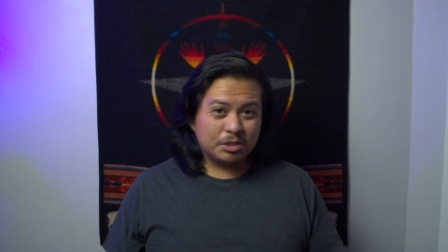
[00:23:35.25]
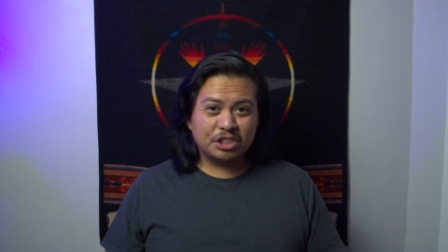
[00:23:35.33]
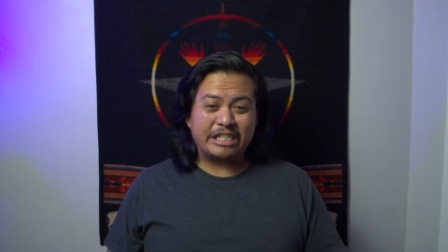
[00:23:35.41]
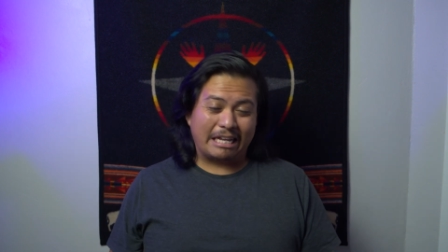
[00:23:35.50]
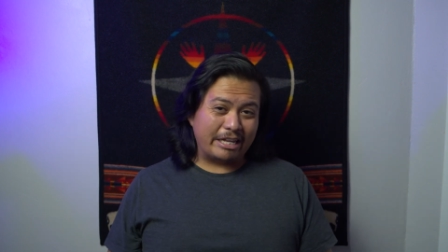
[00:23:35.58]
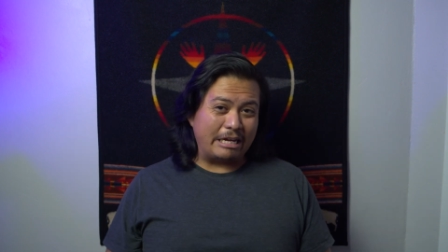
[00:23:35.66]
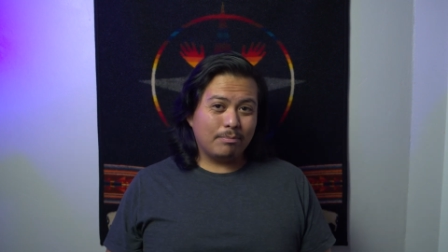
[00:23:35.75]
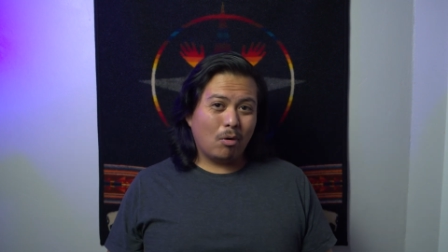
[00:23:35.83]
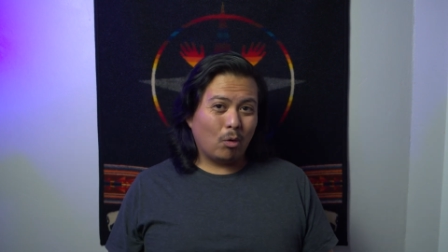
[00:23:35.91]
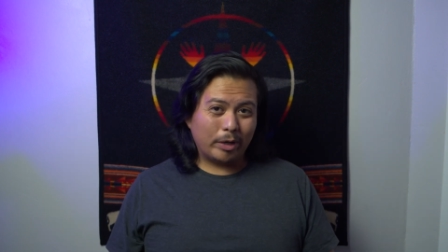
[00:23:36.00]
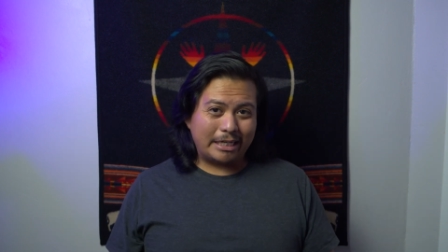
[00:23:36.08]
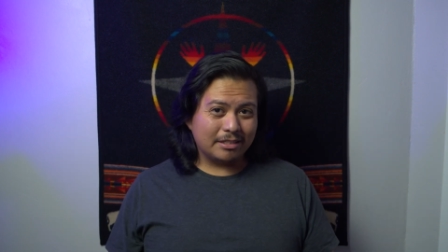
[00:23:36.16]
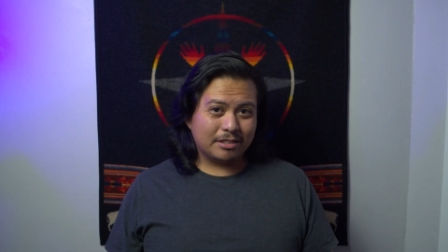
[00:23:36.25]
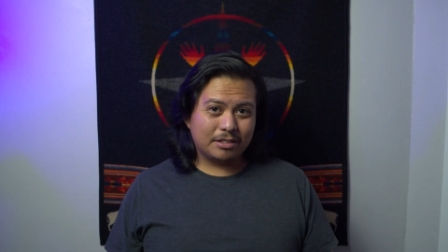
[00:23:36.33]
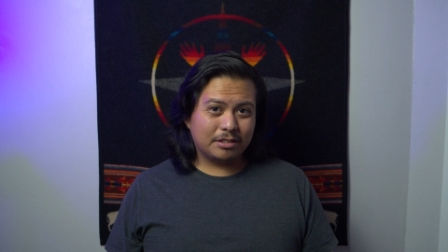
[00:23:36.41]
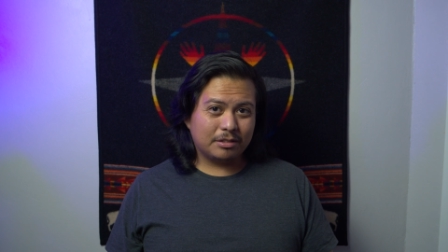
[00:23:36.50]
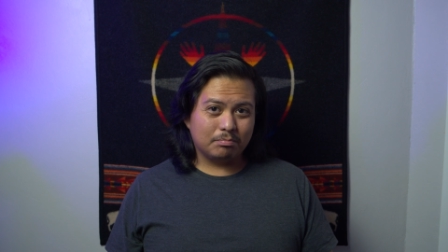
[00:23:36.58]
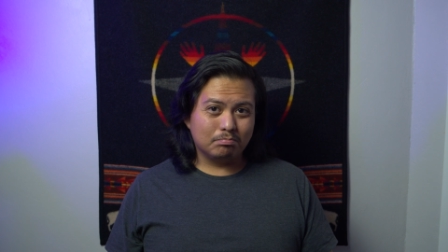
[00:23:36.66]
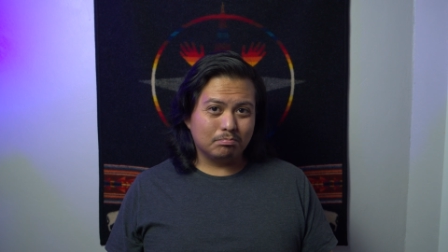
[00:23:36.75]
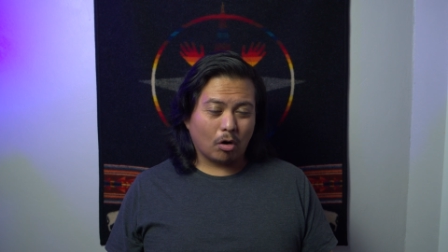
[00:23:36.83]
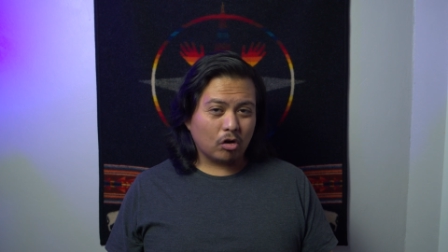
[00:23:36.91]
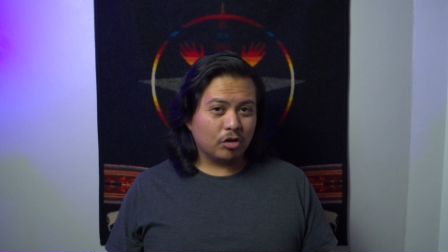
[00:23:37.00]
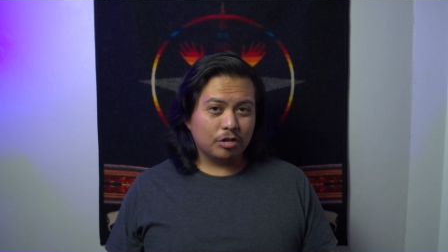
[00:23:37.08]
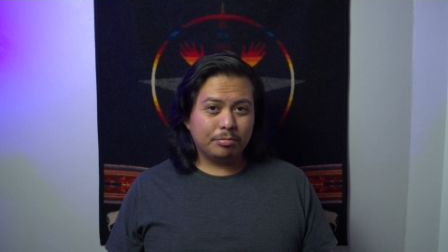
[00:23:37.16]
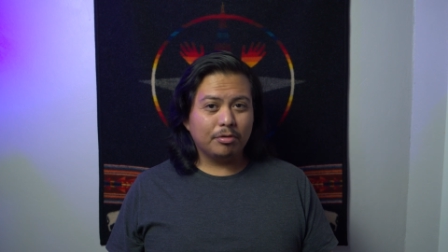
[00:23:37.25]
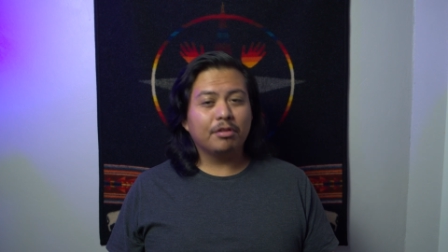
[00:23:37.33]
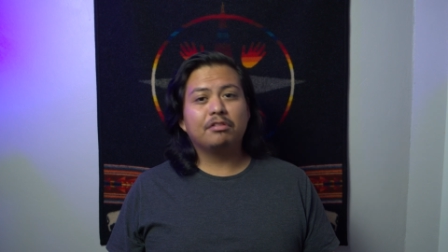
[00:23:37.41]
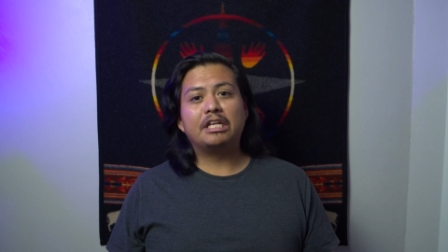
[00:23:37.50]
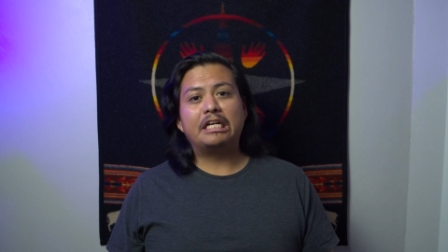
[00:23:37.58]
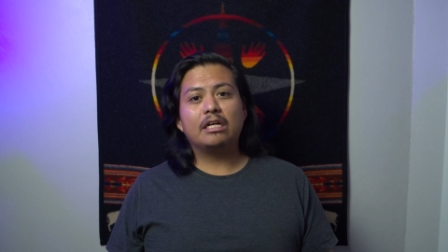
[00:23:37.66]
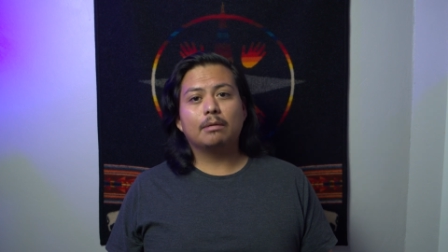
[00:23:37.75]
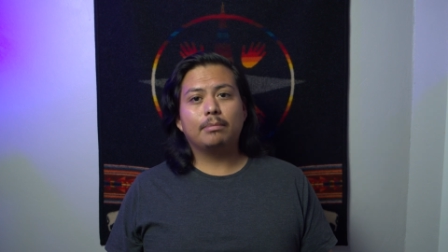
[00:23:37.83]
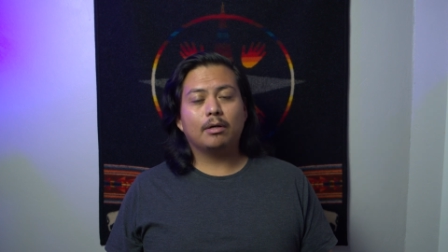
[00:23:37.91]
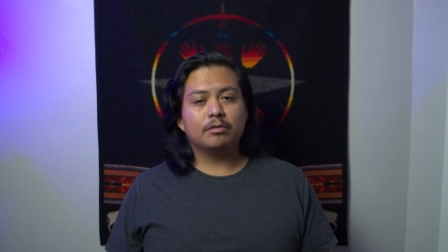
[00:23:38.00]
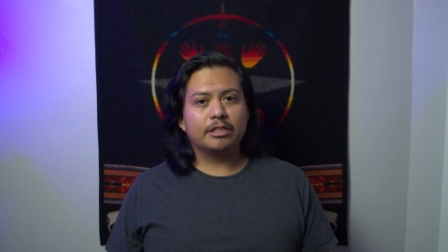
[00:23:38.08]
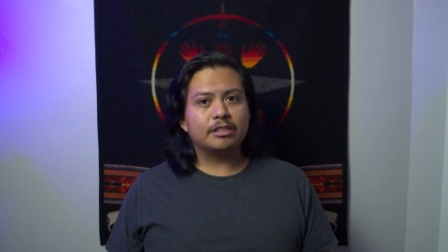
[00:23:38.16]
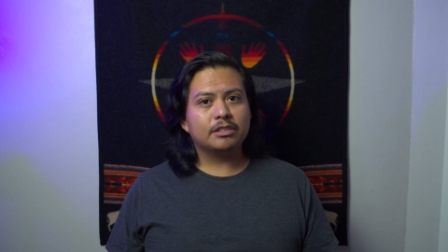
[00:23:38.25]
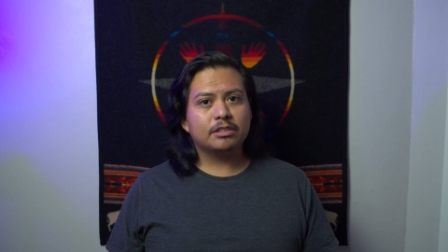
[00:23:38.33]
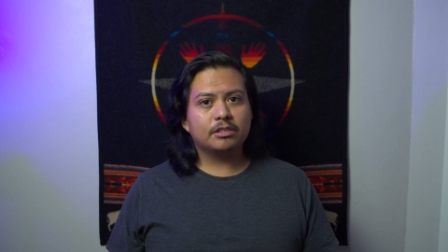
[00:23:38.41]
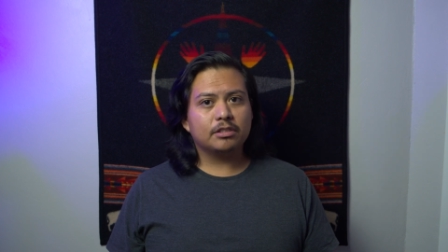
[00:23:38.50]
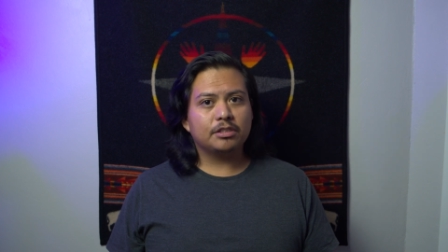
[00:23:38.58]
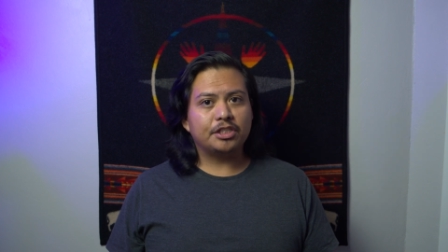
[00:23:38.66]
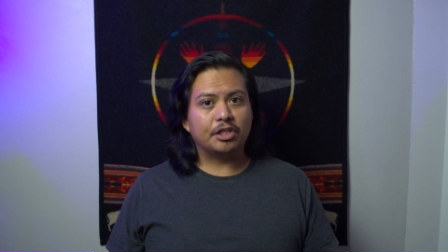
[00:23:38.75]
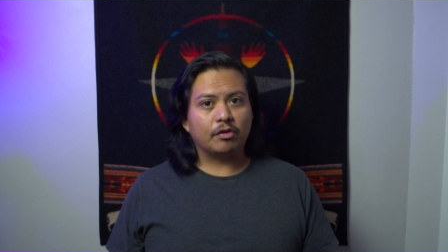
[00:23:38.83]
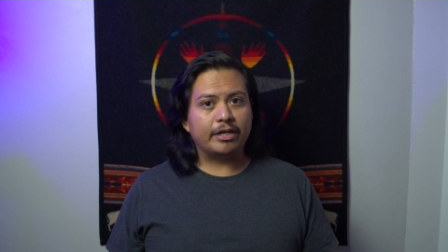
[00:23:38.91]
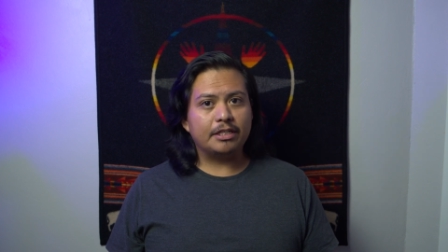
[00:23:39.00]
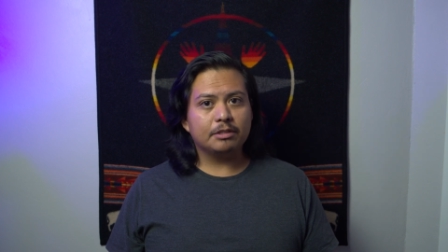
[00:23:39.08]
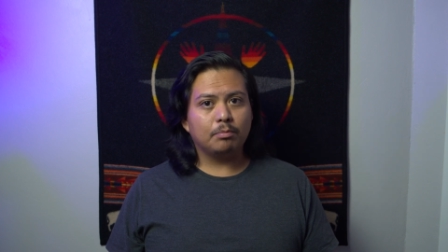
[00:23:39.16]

selling point, marketable thing about this series,